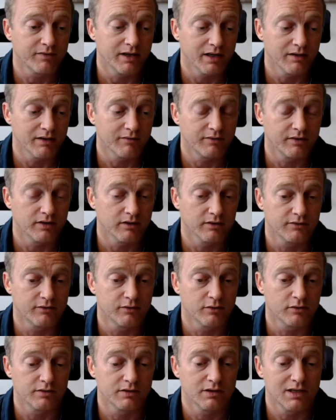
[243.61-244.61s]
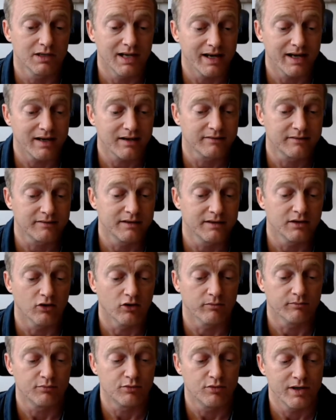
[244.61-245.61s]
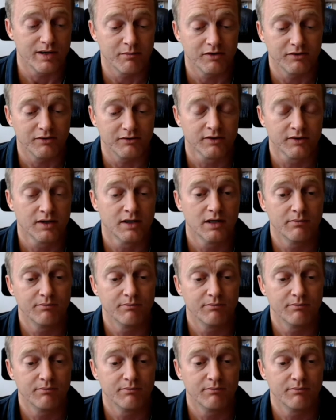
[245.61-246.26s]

We have you know certainly legacy on-premise